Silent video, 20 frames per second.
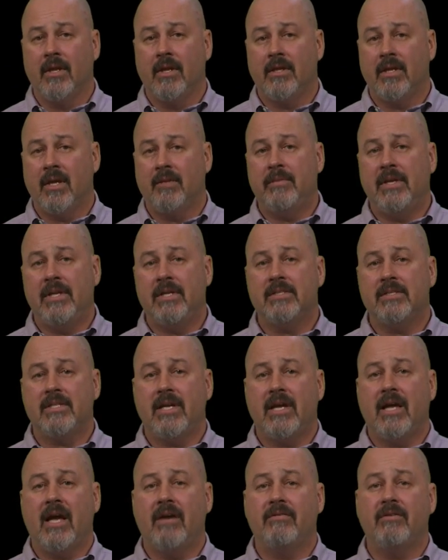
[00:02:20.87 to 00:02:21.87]
That means
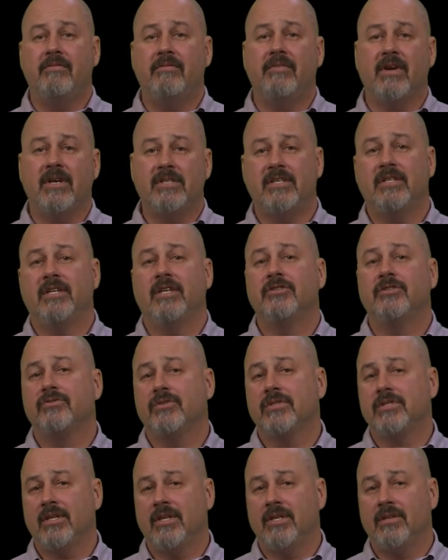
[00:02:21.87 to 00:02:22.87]
they have a vested
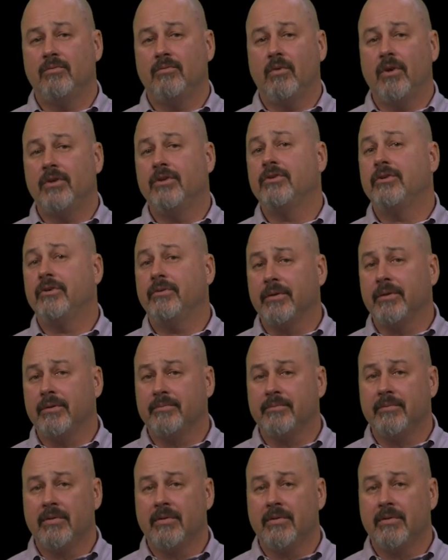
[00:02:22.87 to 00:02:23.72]
interest in what you're doing.